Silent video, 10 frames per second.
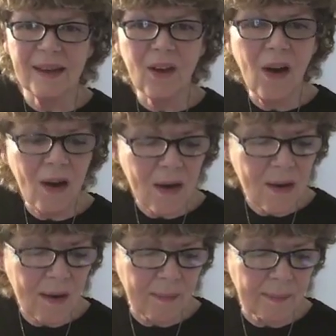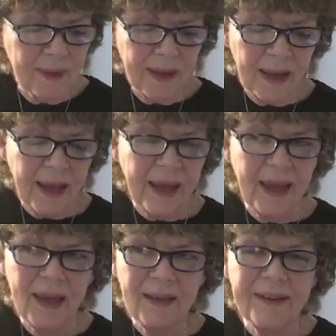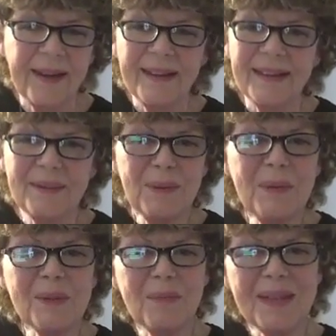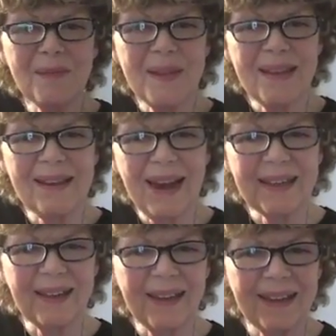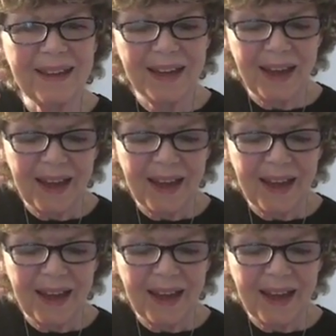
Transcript: and calm, and it almost makes me think like a